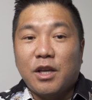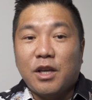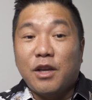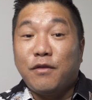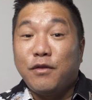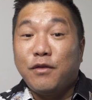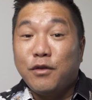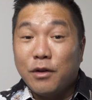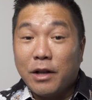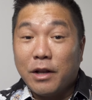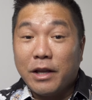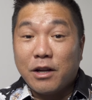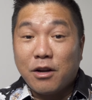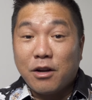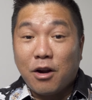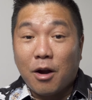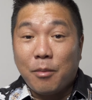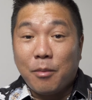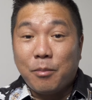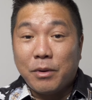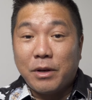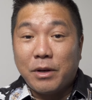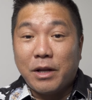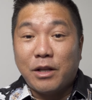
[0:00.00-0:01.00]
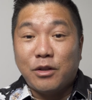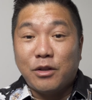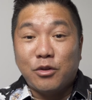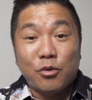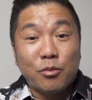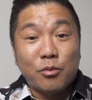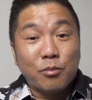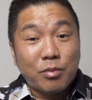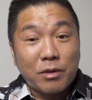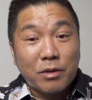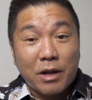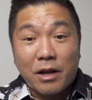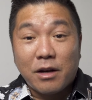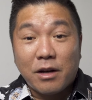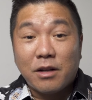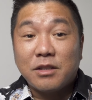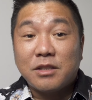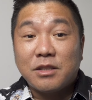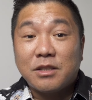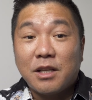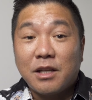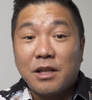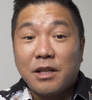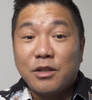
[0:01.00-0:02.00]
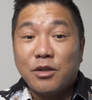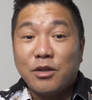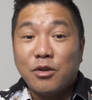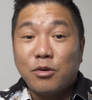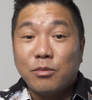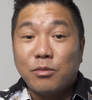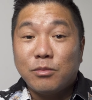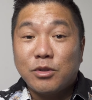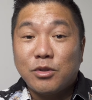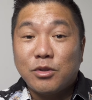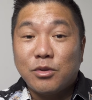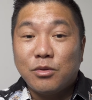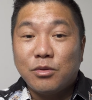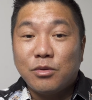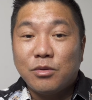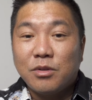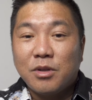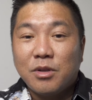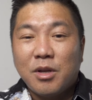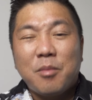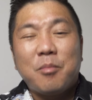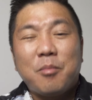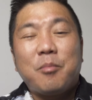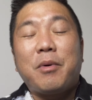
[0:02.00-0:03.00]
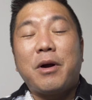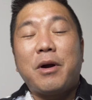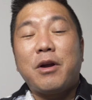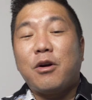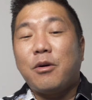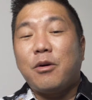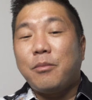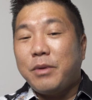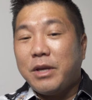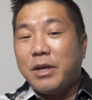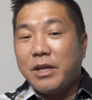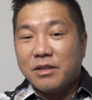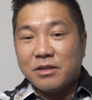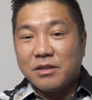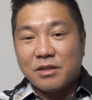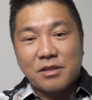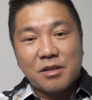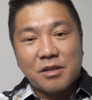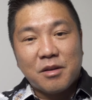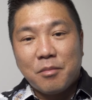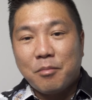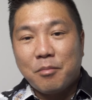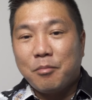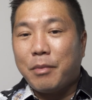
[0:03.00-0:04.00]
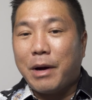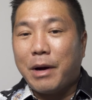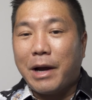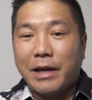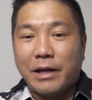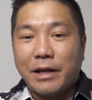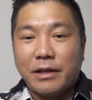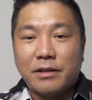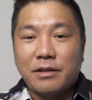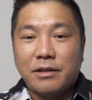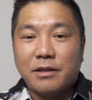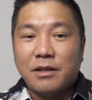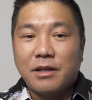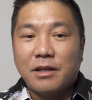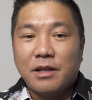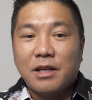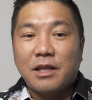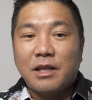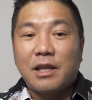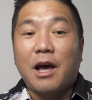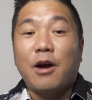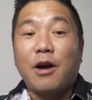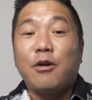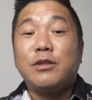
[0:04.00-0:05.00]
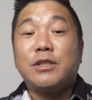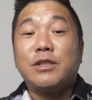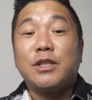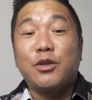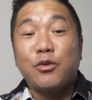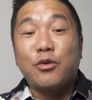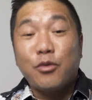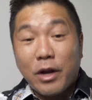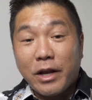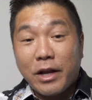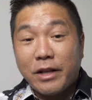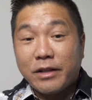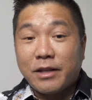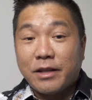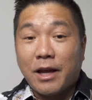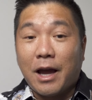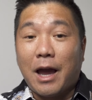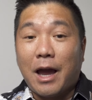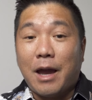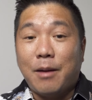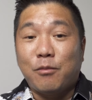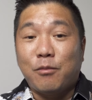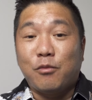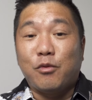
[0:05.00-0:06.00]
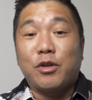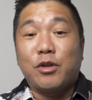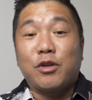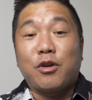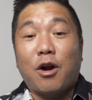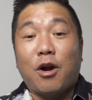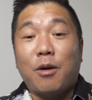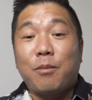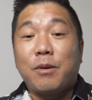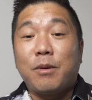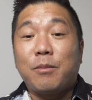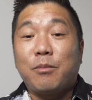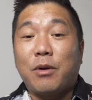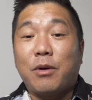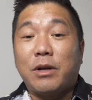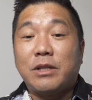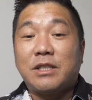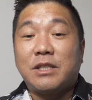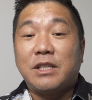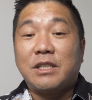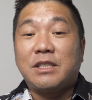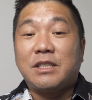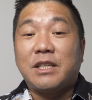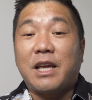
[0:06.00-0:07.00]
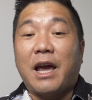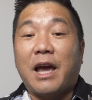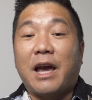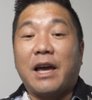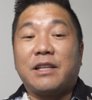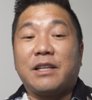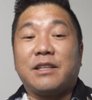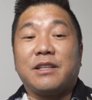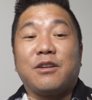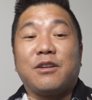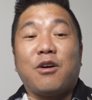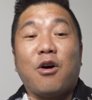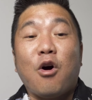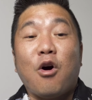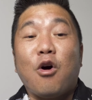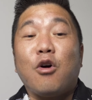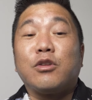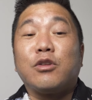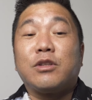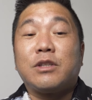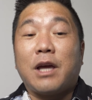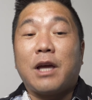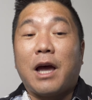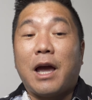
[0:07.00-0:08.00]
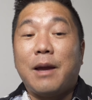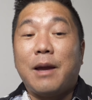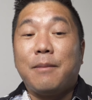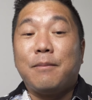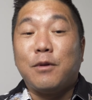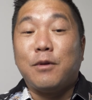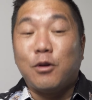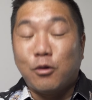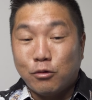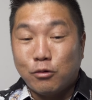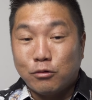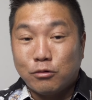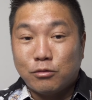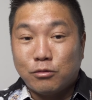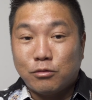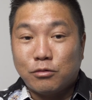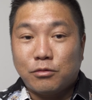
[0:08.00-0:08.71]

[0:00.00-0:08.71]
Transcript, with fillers: If you like carpet and don't plan on selling your home soon, by all means, buy it. Now is a great time with carpet prices at an all-time low.